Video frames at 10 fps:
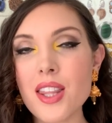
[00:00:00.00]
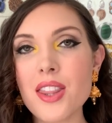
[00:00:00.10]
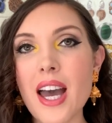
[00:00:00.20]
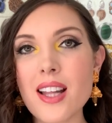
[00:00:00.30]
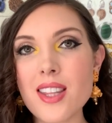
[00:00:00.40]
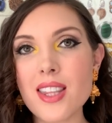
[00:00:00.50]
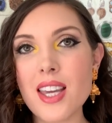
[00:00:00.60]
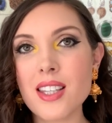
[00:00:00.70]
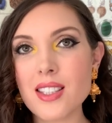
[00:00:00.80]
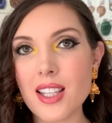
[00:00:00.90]
that's the
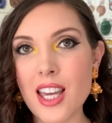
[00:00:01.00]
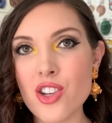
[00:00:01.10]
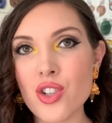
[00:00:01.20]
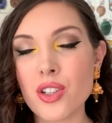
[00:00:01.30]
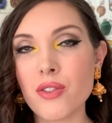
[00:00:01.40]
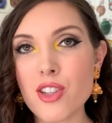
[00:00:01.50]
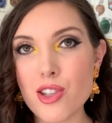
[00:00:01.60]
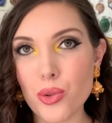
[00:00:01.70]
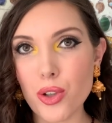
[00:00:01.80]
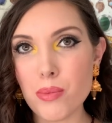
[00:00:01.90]
indication of a
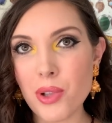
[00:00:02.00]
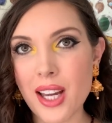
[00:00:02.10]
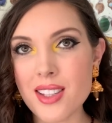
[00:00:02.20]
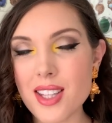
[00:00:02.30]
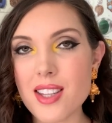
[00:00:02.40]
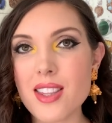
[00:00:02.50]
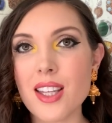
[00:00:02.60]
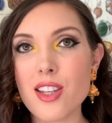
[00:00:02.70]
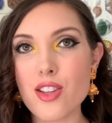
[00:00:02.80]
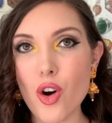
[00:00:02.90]
solar plexus
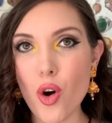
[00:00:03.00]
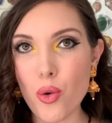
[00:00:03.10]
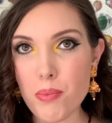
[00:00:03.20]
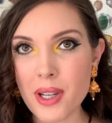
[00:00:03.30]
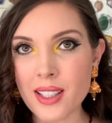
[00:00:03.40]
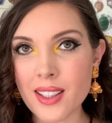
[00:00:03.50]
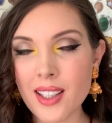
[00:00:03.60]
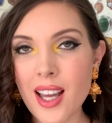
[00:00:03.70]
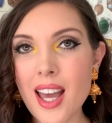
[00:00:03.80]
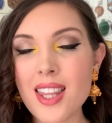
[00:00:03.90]
that is open,
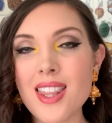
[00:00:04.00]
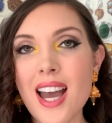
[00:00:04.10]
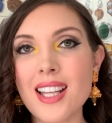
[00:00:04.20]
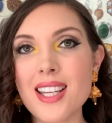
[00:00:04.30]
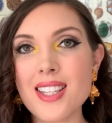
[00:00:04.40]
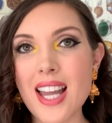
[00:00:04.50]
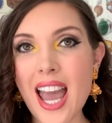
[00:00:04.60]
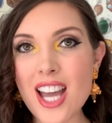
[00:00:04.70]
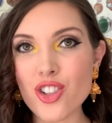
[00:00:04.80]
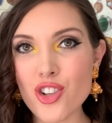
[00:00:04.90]
that is
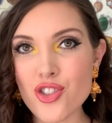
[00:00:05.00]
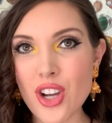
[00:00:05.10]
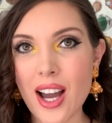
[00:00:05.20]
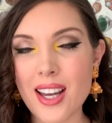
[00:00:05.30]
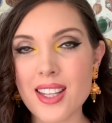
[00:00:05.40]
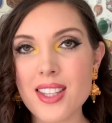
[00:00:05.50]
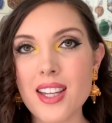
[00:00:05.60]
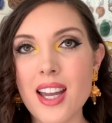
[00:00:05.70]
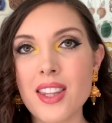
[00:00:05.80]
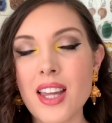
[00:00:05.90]
energized,
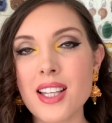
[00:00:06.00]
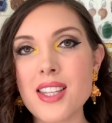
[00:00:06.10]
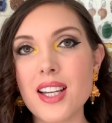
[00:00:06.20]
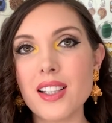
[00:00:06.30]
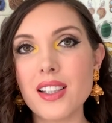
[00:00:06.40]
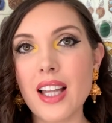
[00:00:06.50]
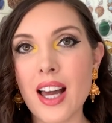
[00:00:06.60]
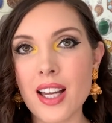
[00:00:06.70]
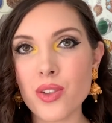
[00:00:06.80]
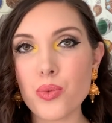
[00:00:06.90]
and that is
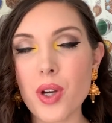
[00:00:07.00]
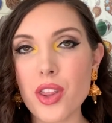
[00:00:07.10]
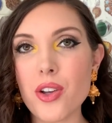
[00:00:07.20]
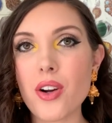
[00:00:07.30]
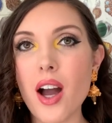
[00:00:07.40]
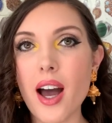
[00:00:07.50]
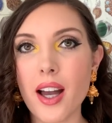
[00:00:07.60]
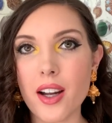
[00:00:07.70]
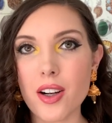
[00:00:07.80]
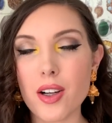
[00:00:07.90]
aligned with your
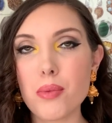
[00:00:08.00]
higher